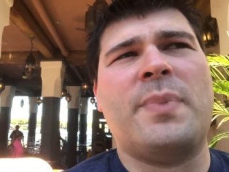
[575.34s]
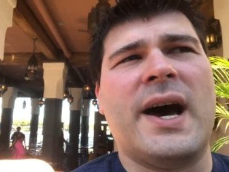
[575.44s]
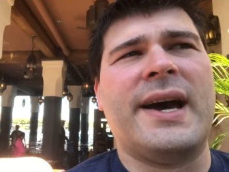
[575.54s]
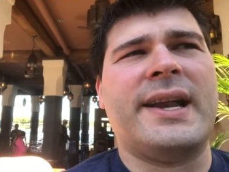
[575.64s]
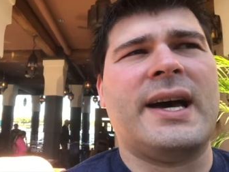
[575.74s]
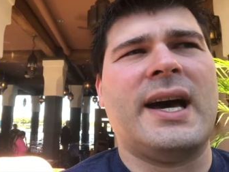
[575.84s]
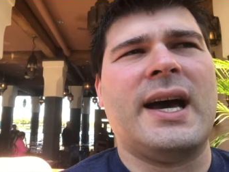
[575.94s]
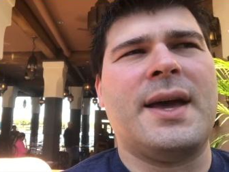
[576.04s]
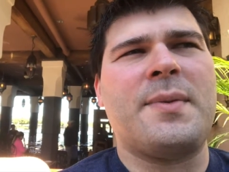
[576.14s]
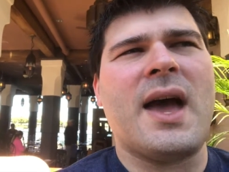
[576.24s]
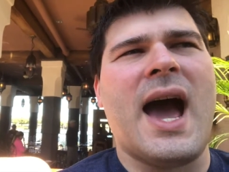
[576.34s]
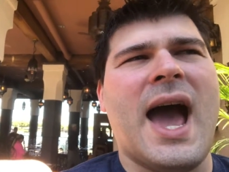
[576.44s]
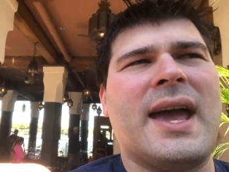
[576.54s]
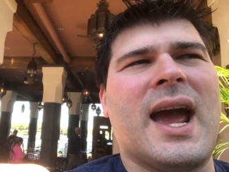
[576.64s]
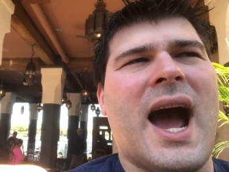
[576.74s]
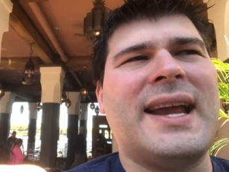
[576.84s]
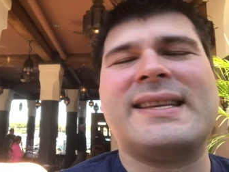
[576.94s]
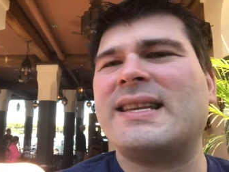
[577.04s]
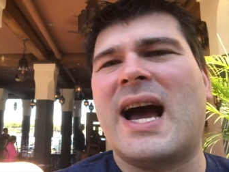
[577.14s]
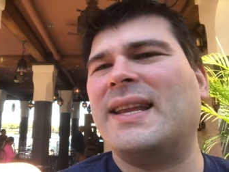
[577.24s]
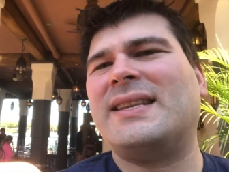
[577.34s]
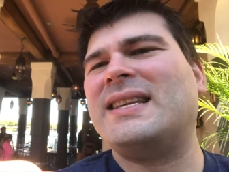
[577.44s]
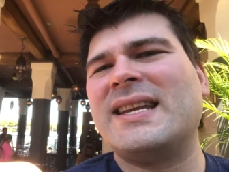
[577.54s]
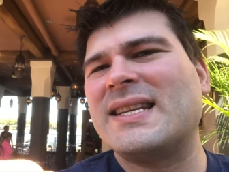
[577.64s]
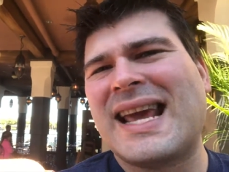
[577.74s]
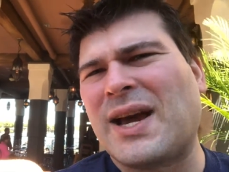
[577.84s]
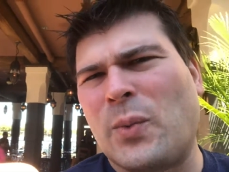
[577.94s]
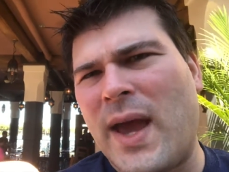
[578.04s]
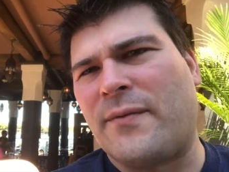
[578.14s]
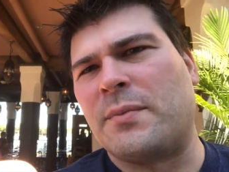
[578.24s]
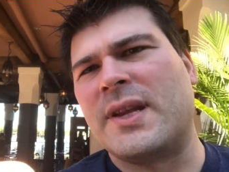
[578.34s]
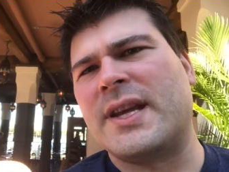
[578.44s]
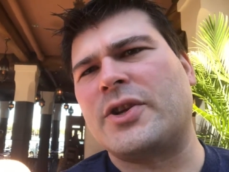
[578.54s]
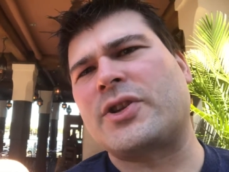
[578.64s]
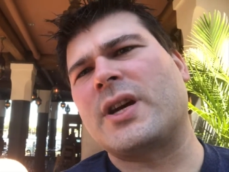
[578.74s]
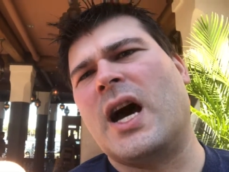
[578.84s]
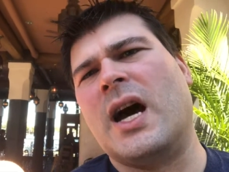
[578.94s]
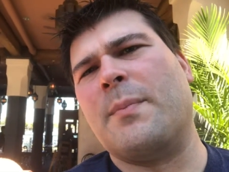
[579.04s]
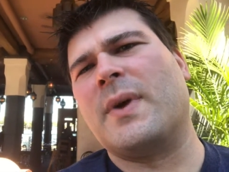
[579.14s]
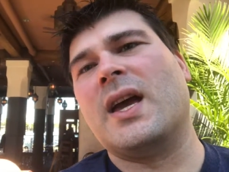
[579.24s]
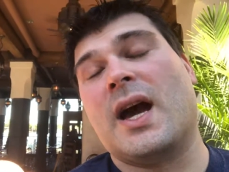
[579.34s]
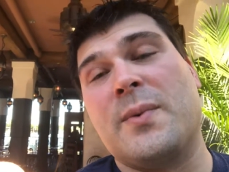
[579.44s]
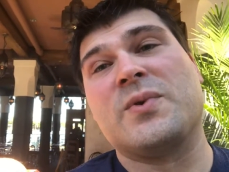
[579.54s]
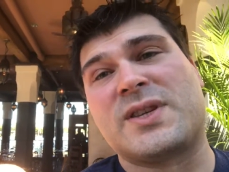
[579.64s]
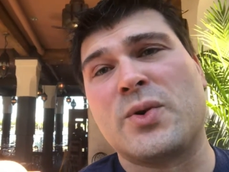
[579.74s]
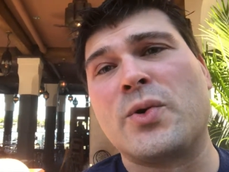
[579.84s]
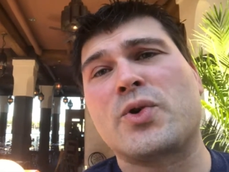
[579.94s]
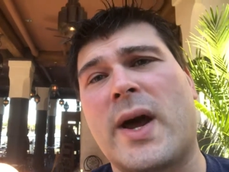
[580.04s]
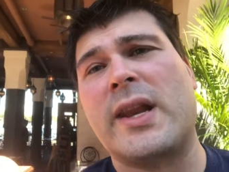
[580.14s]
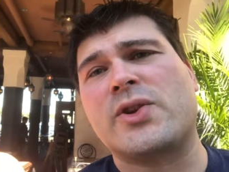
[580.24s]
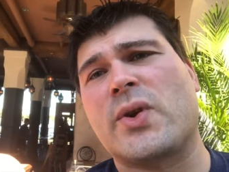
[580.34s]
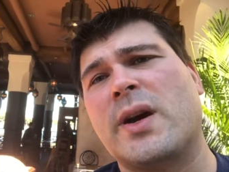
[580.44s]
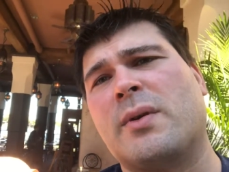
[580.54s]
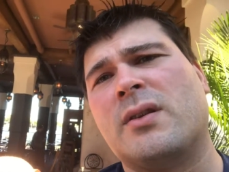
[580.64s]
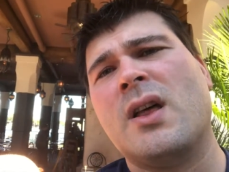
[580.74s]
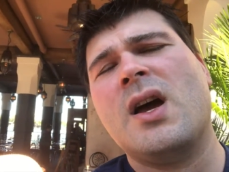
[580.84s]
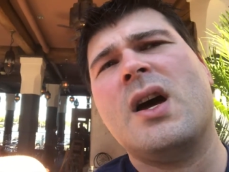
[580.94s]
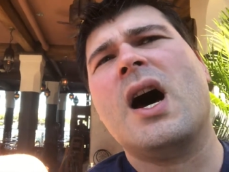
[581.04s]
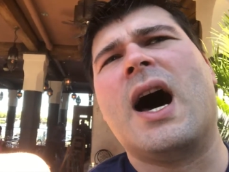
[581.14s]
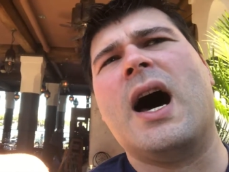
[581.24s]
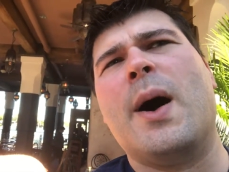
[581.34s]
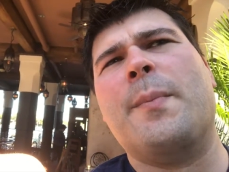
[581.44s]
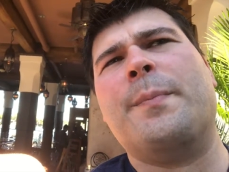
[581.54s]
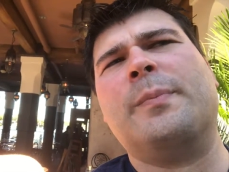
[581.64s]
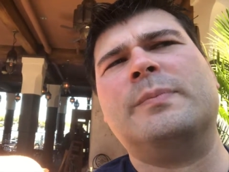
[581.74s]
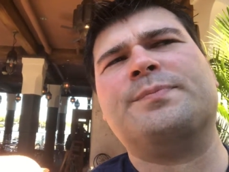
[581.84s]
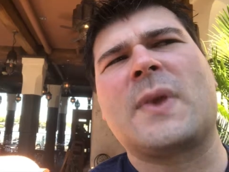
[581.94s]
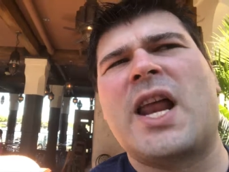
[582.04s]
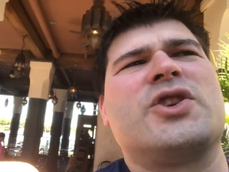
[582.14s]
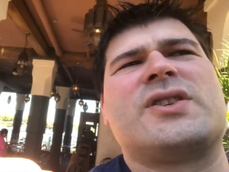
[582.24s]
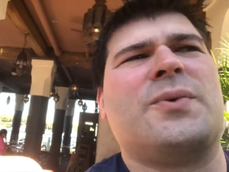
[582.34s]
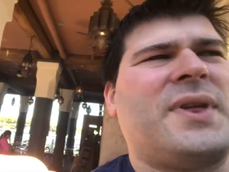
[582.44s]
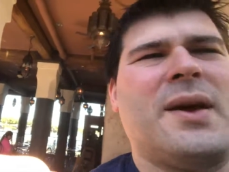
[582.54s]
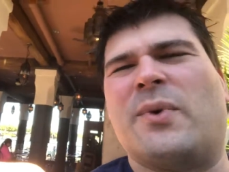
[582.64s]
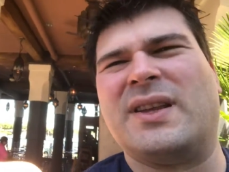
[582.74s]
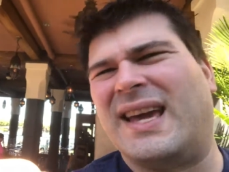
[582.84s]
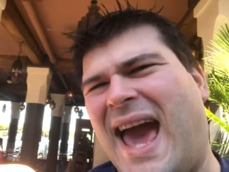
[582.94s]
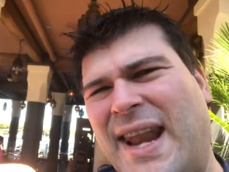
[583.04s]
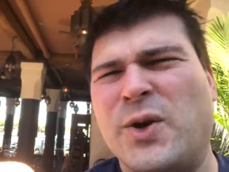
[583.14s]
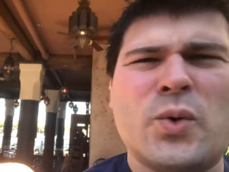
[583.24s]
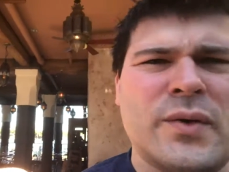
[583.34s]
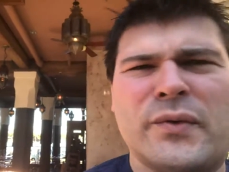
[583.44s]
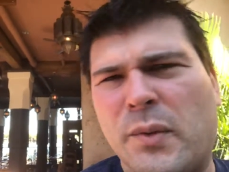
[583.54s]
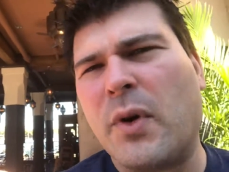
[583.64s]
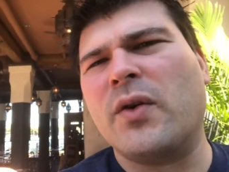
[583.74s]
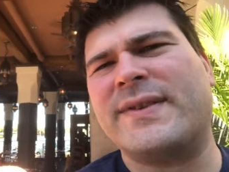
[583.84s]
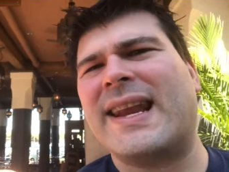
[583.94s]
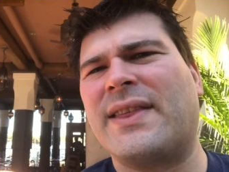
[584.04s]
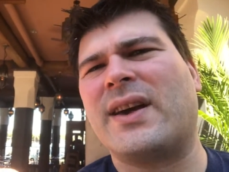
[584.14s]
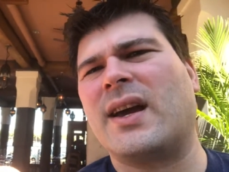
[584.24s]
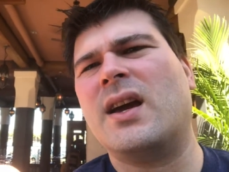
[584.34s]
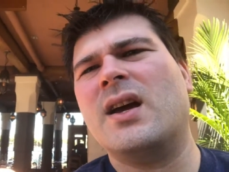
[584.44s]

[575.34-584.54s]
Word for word: But uh, I, I I didn't take away from the dish. Um, it, it was still quite enjoyable. Um, I just don't think it really added or removed anything.